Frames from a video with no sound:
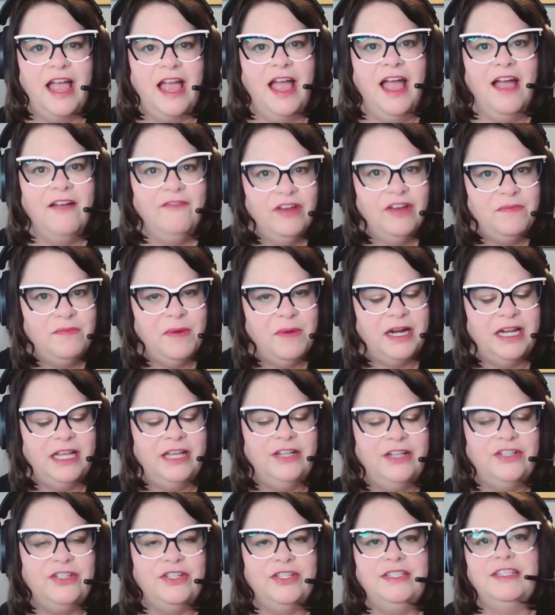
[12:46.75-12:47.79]
everybody
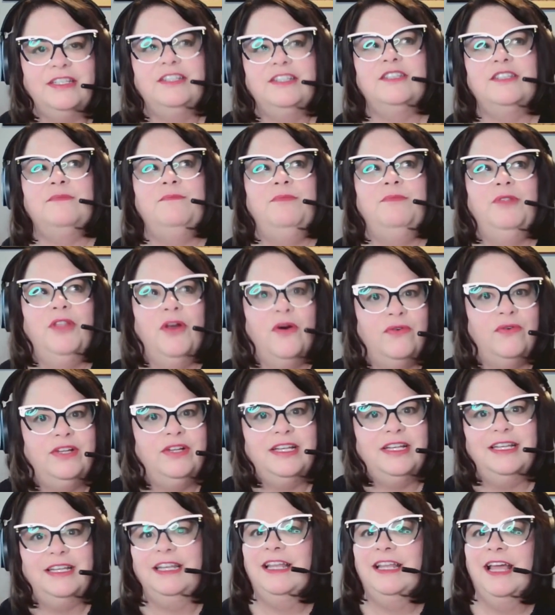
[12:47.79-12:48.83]
just
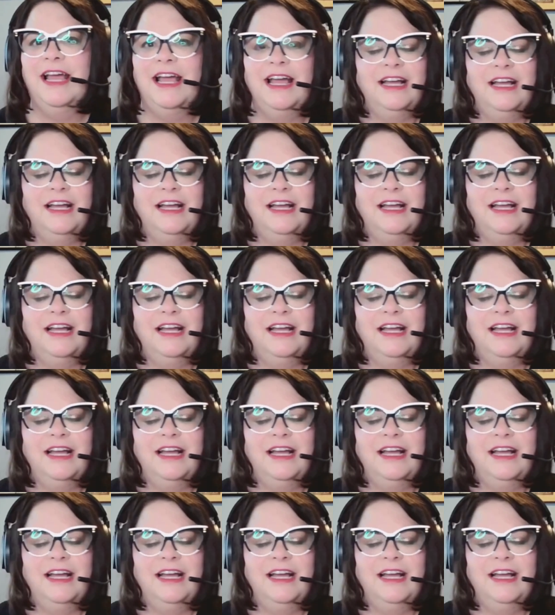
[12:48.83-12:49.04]
exploded and